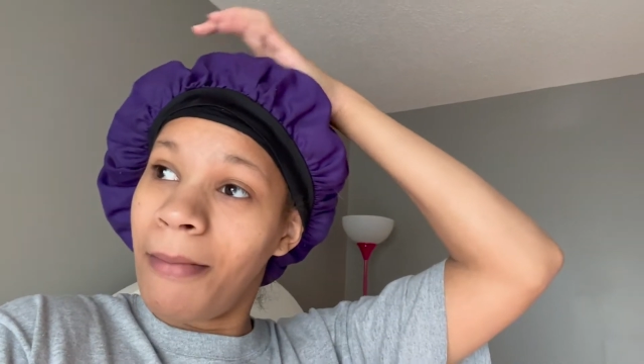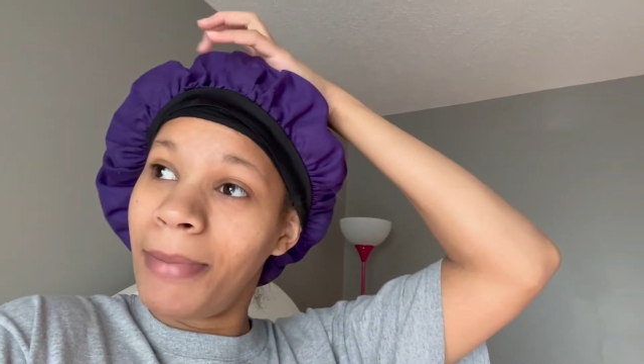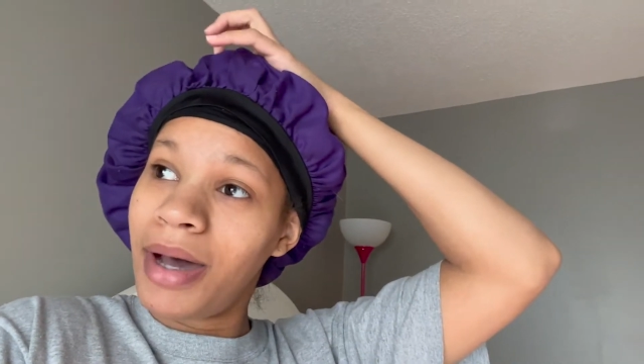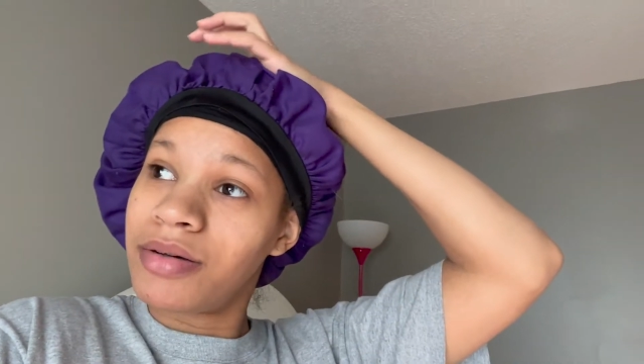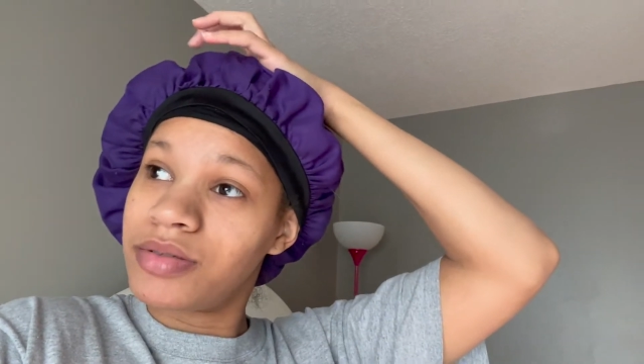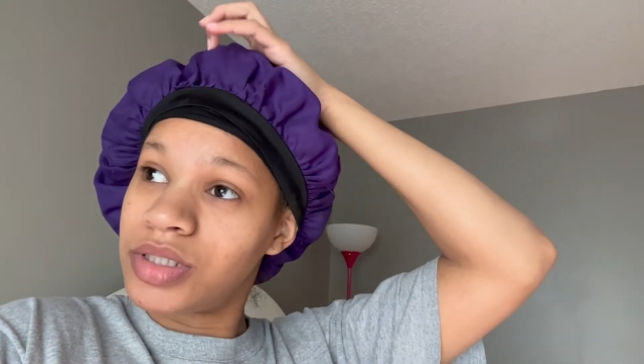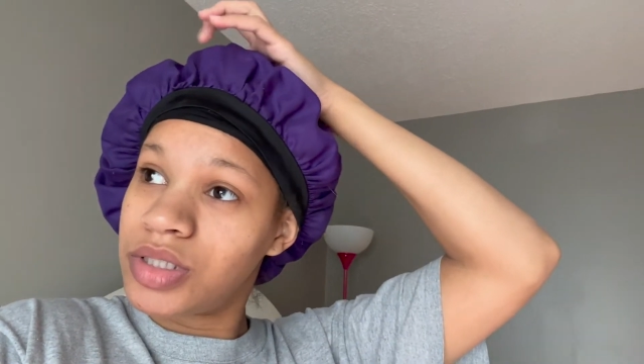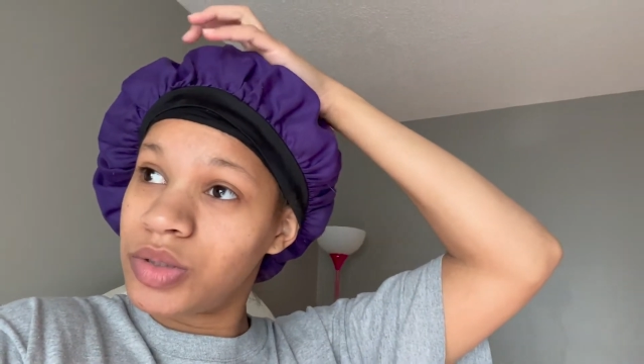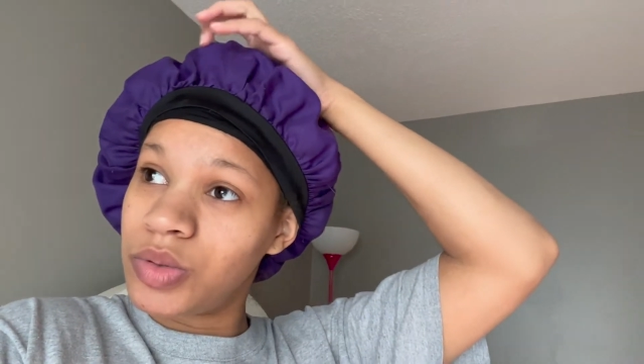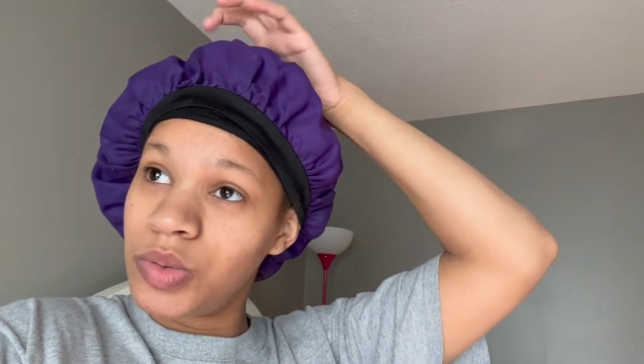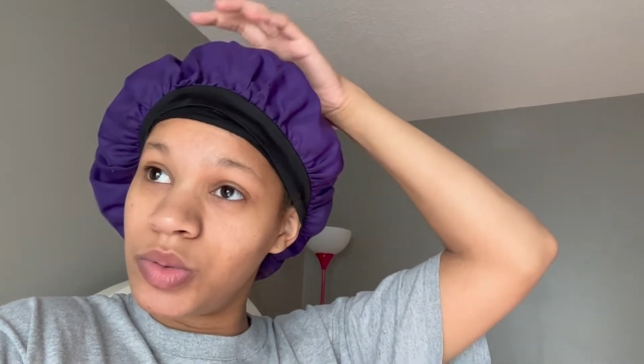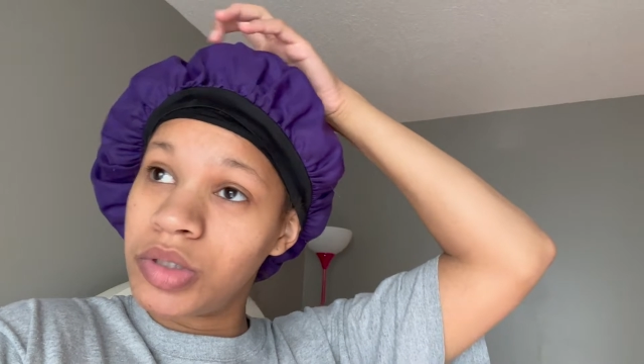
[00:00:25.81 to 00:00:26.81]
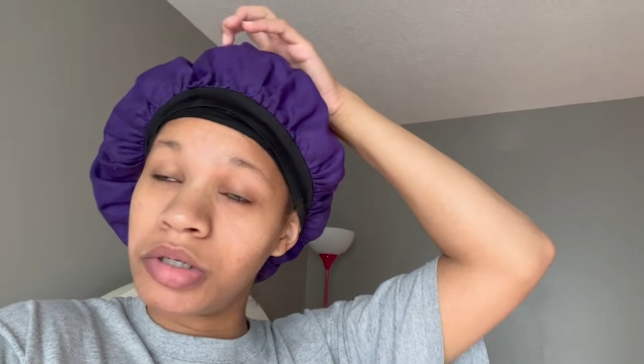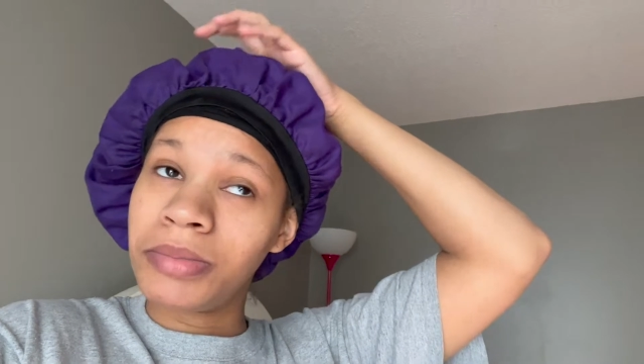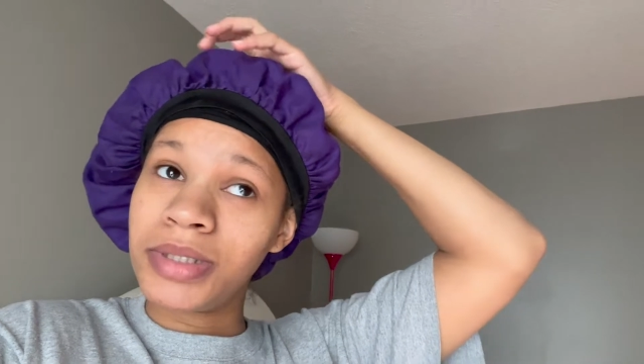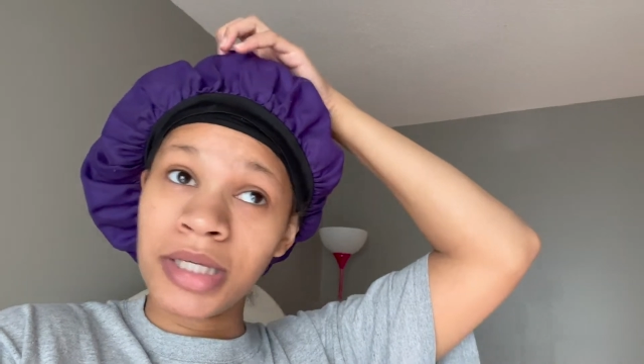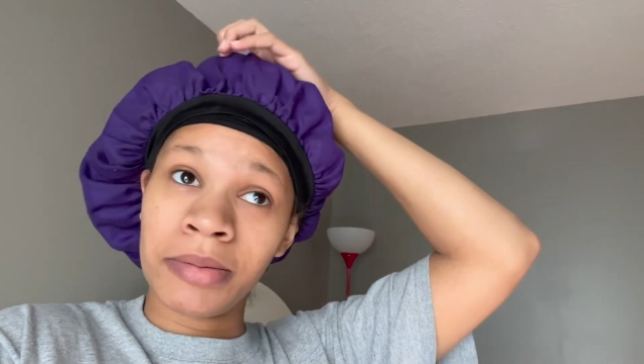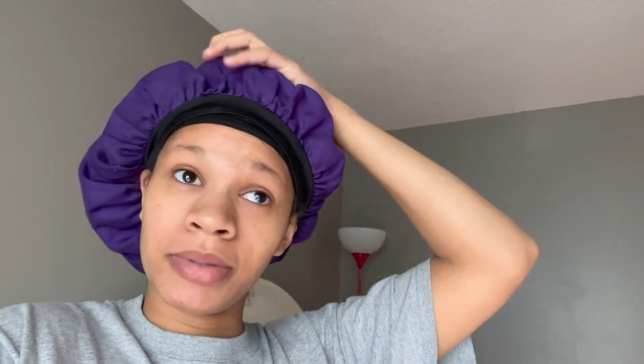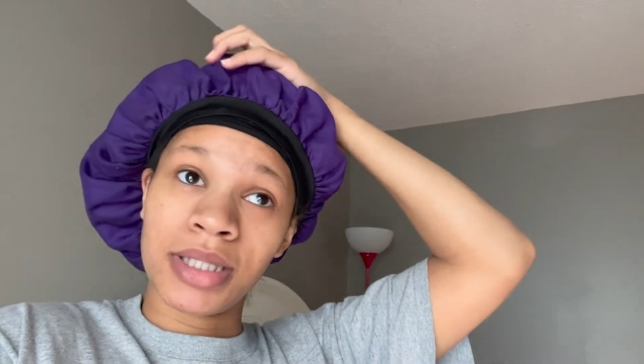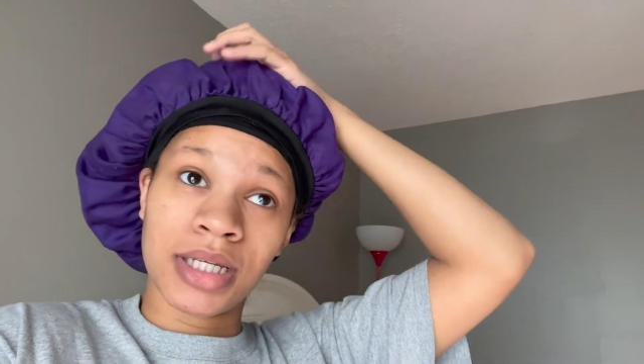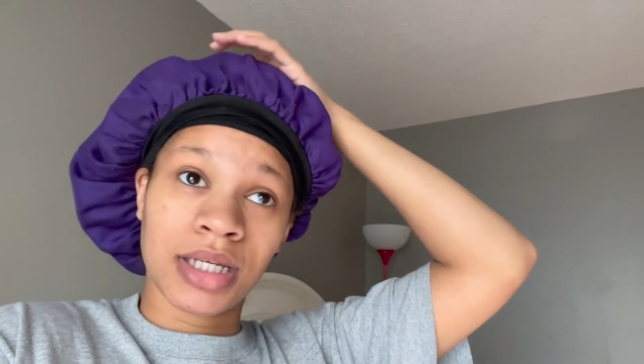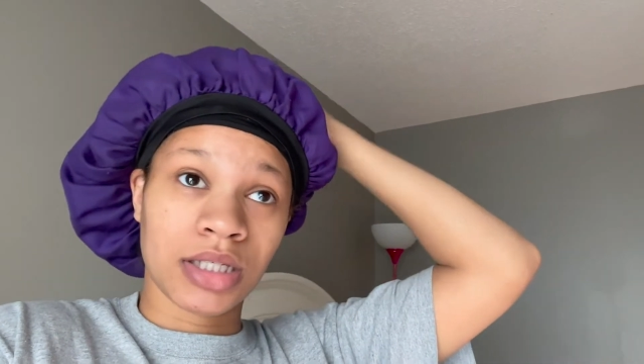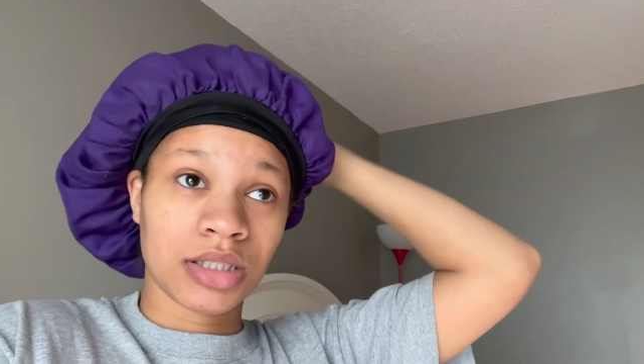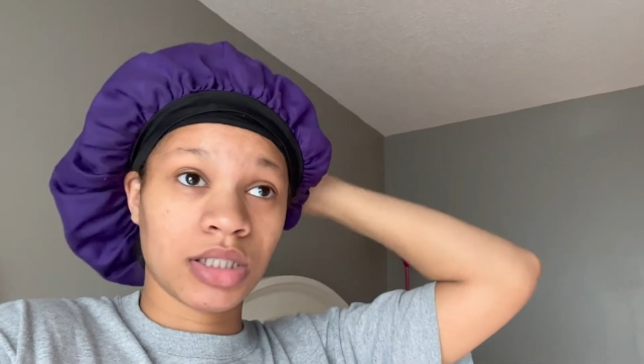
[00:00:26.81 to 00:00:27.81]
about to cook me
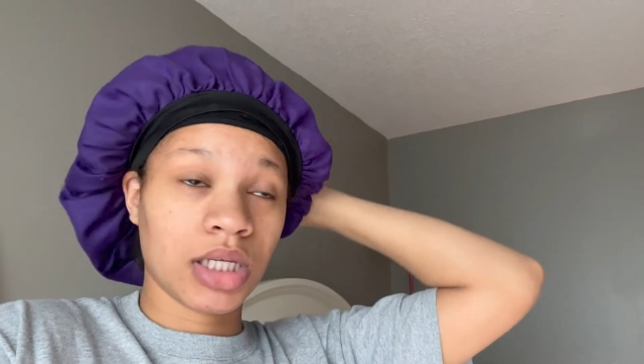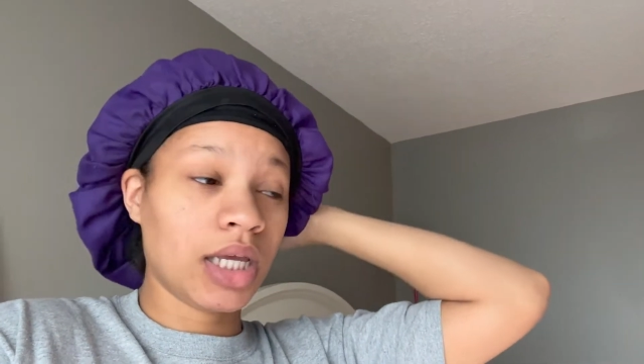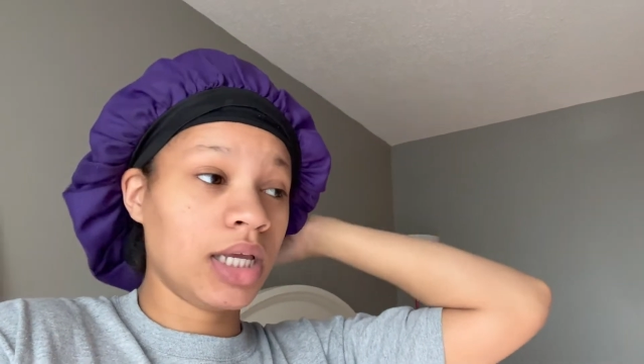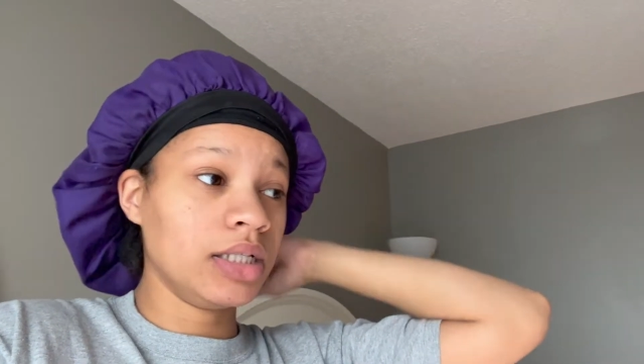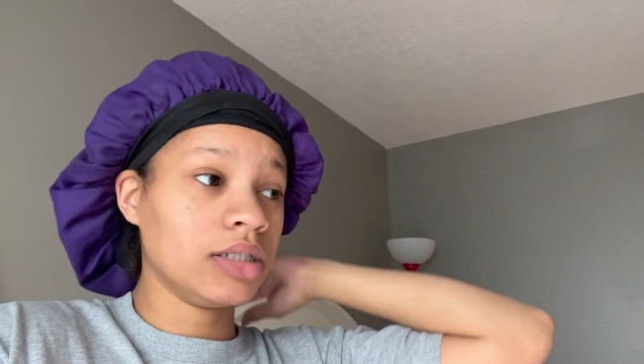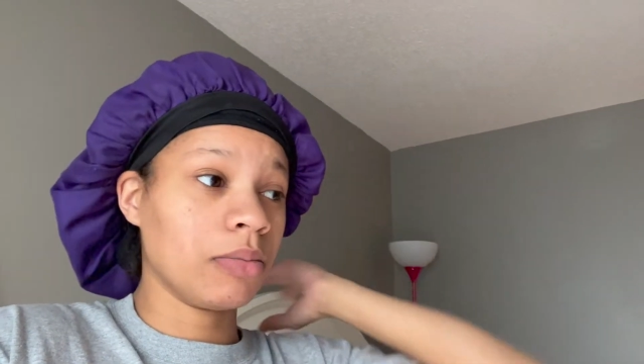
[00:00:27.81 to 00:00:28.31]
something to eat,